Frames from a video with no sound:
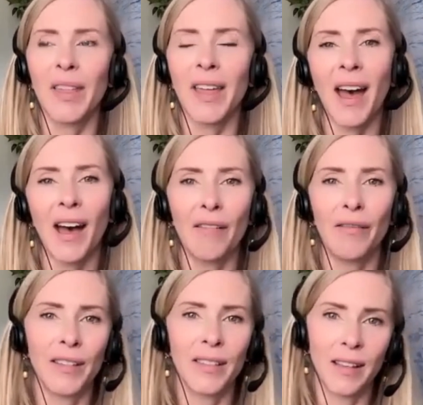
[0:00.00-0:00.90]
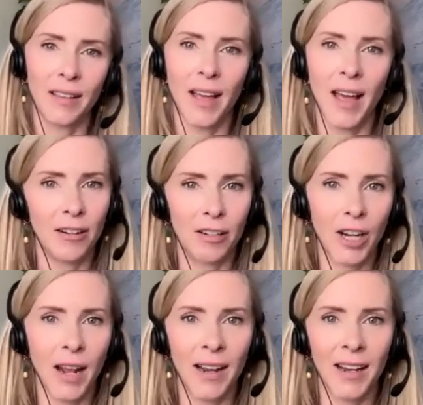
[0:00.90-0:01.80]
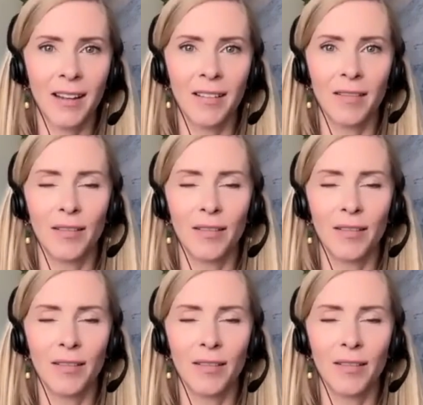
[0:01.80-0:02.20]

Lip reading: they have this energetic,